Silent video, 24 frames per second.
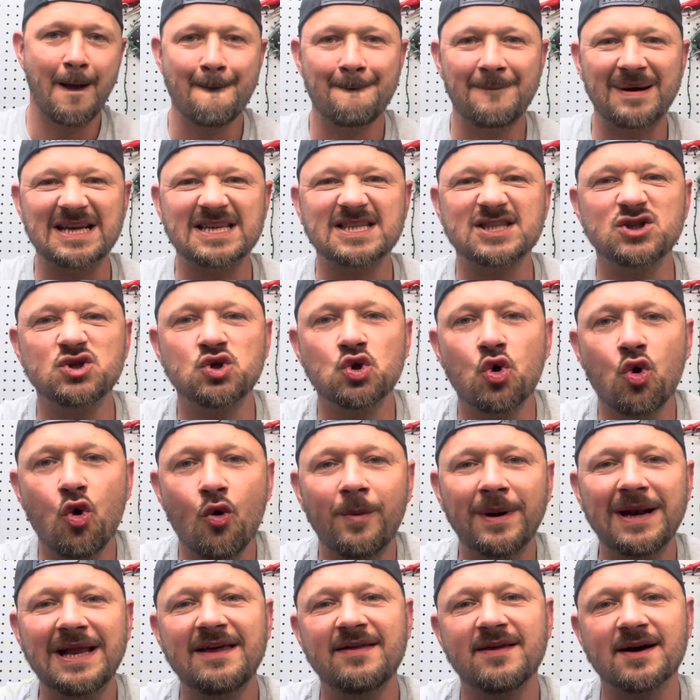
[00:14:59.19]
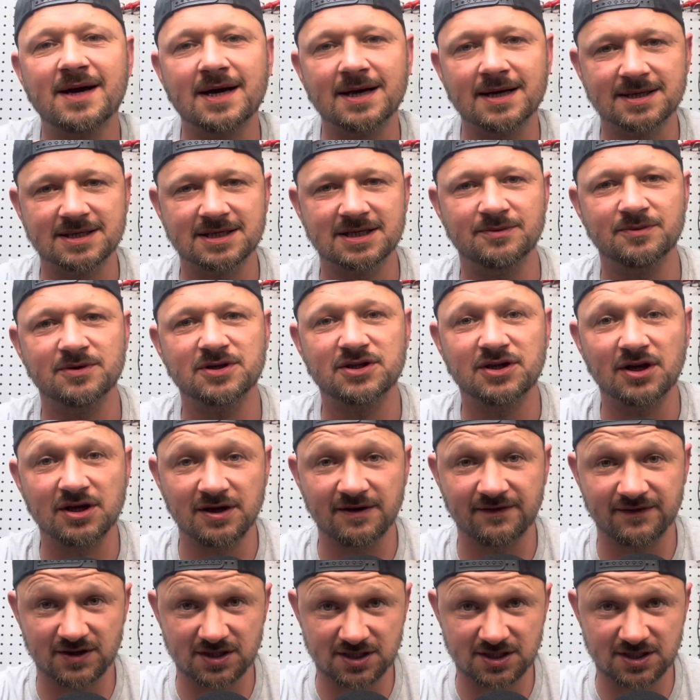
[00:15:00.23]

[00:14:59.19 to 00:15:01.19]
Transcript: But it's normally the customers that you've